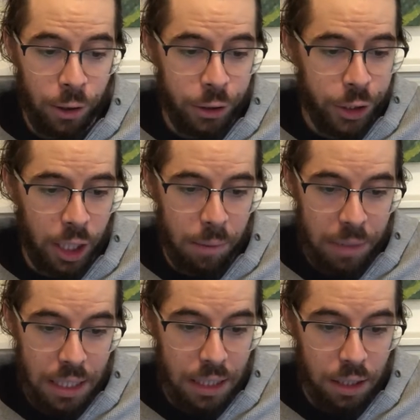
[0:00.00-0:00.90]
just going to
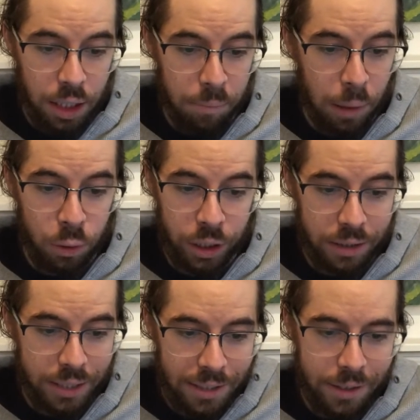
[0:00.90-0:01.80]
be composing
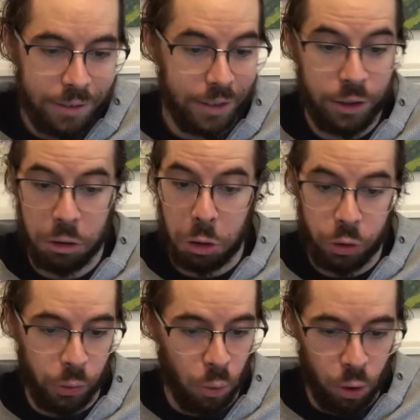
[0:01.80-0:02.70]
sentences
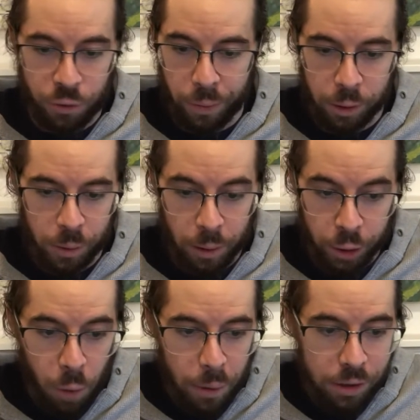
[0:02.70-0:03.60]
using words from their spelling
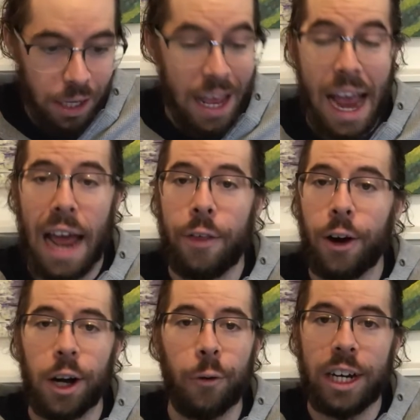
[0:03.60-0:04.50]
notebooks, and they're
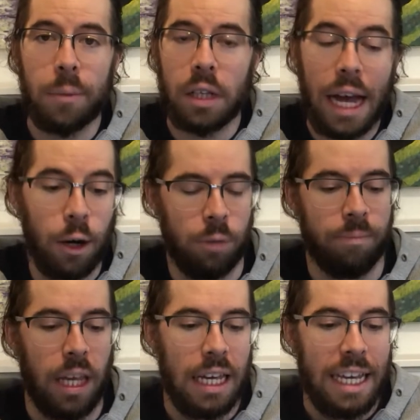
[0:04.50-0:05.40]
going to read them aloud.
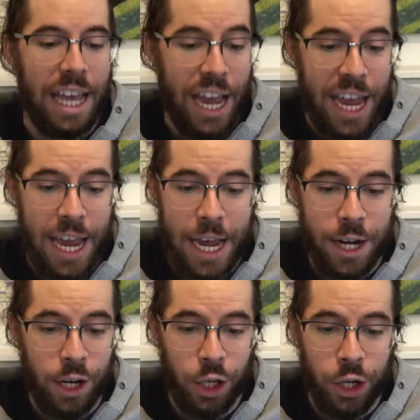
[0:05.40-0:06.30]

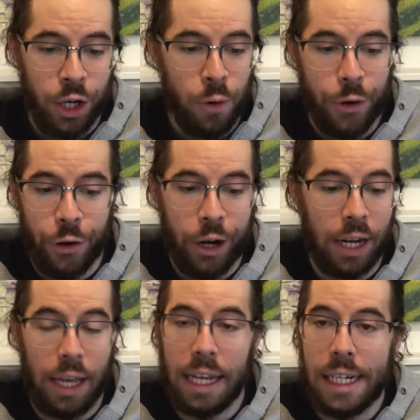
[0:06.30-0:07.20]
And you're going
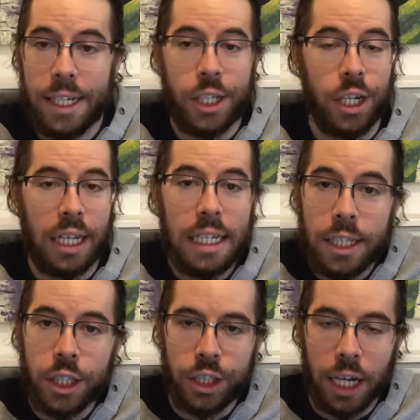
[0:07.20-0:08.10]
to each
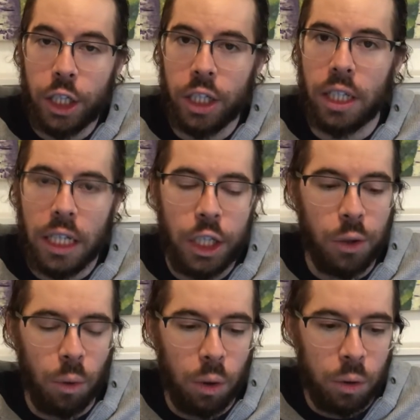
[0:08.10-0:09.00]
session, each
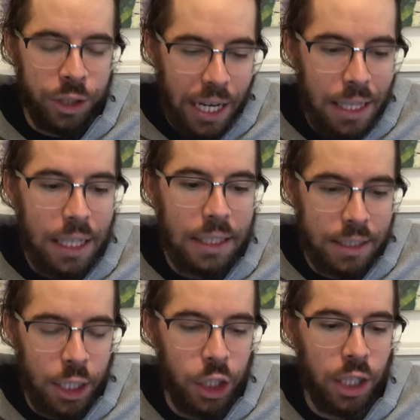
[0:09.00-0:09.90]
daily
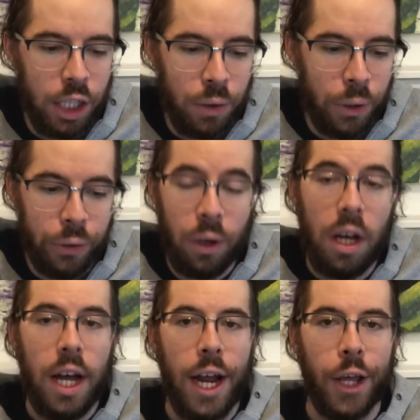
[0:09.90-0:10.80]
session that you do,
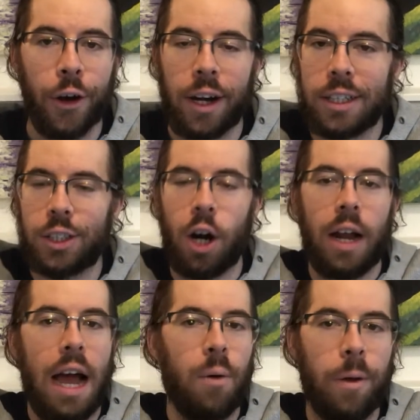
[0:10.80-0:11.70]
you're going to start
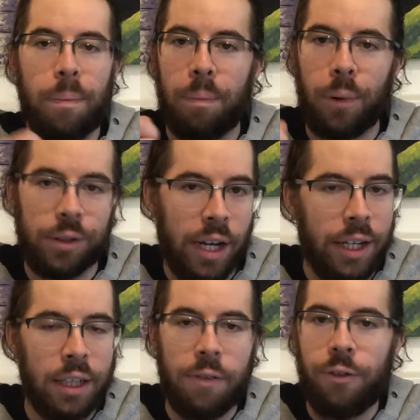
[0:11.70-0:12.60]
out with
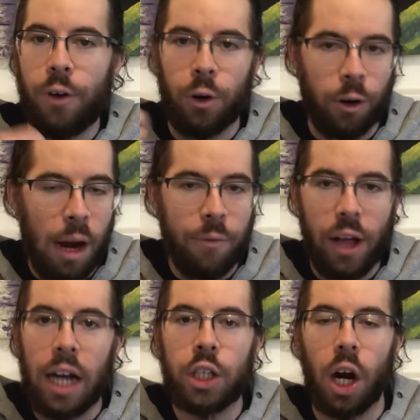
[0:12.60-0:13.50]
presenting the phonogram
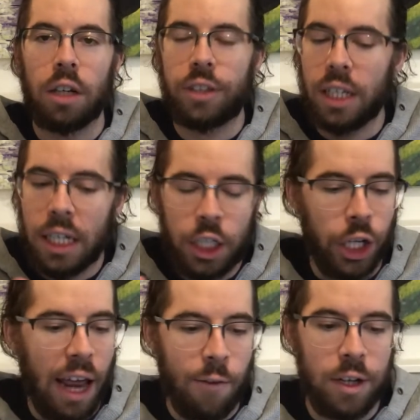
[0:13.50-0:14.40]
flashcards each
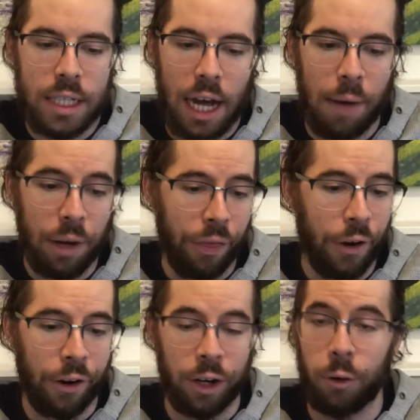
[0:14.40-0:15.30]
and every time, and
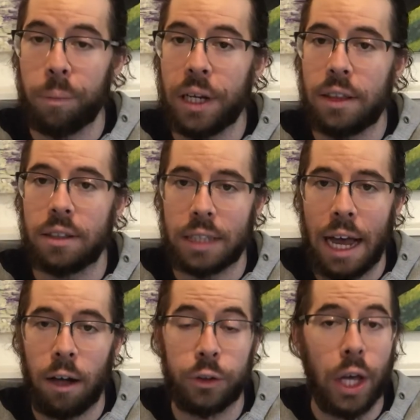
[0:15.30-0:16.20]
they're going to repeat the
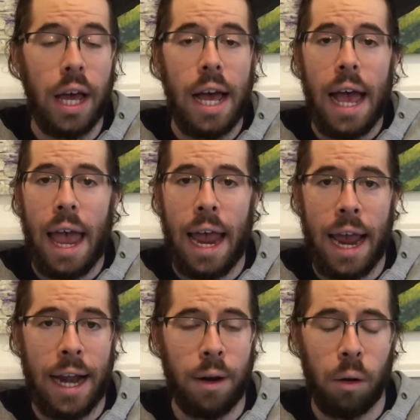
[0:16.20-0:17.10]
sounds.
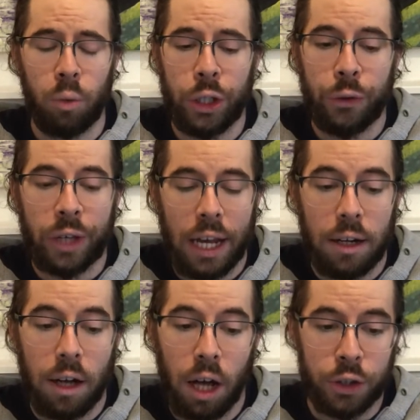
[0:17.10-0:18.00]
And when you
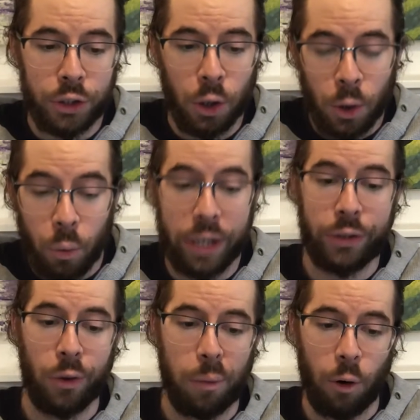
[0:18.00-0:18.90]
get a certain ways
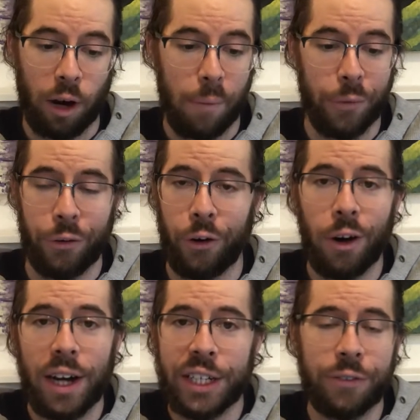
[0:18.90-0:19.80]
through the program, you're
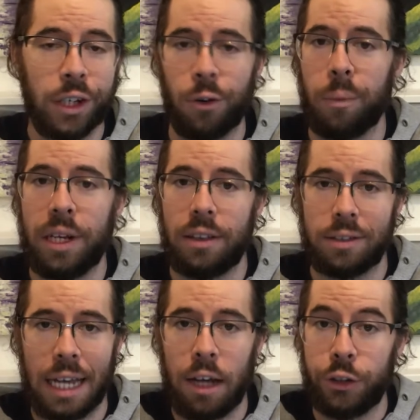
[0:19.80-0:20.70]
not even going to repeat the
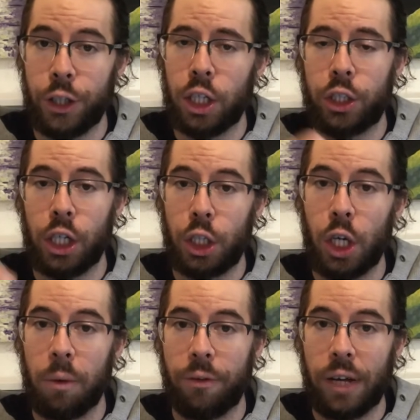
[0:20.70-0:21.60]
sounds. You're just going to
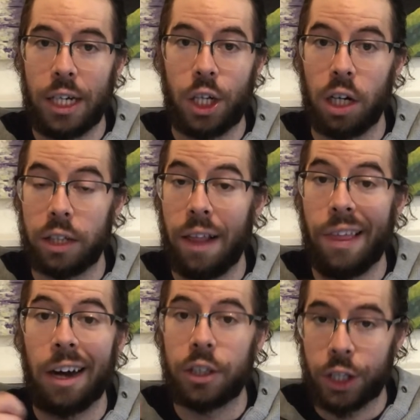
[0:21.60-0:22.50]
show them the flashcards, and
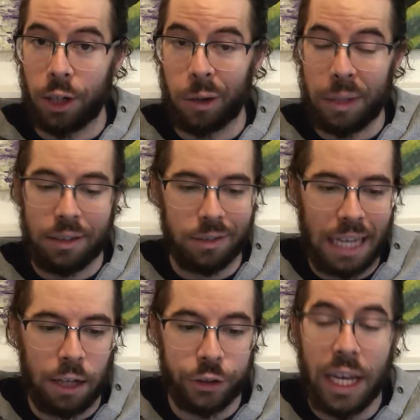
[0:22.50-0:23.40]
they're just going to repeat the
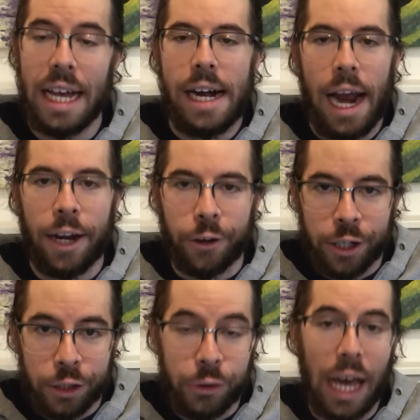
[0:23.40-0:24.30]
sounds. And you're
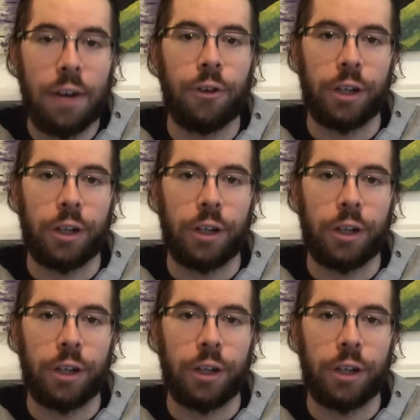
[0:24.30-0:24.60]
going to do that for